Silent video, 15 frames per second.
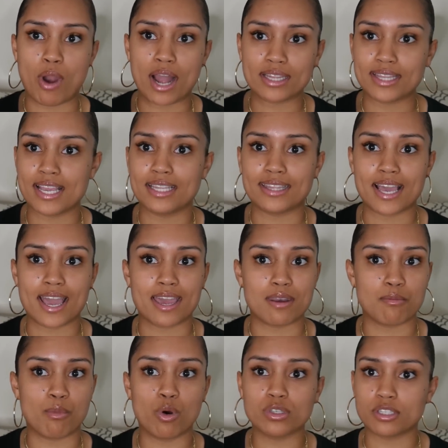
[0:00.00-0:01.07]
I think that
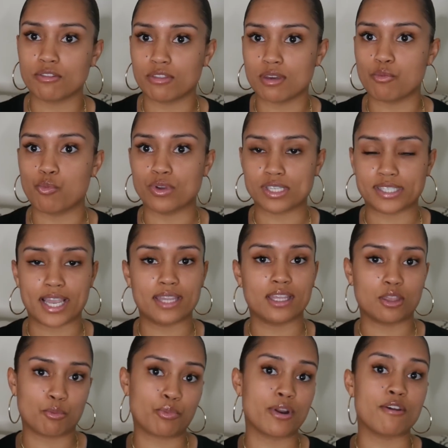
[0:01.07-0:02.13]
most of them would say that
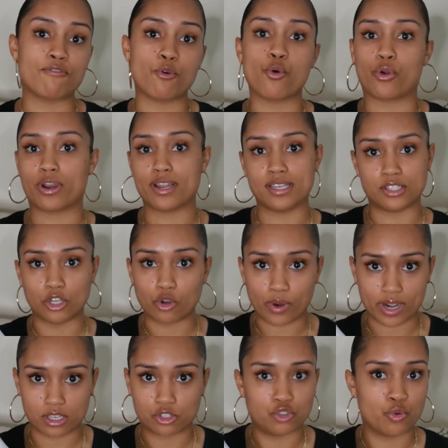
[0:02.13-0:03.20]
the bread 4 is the
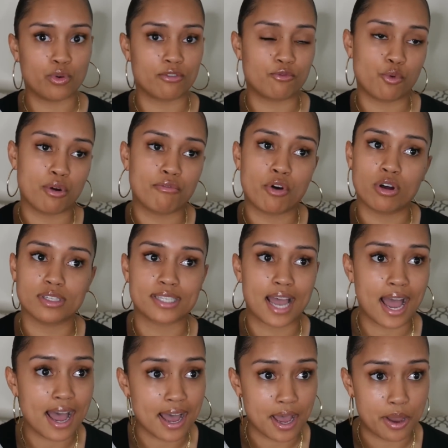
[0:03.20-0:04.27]
greatest Jordan 4 of all
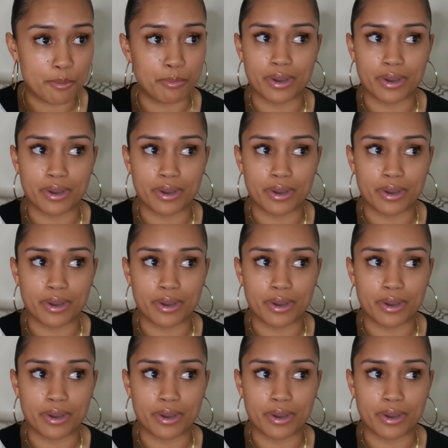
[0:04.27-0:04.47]
time.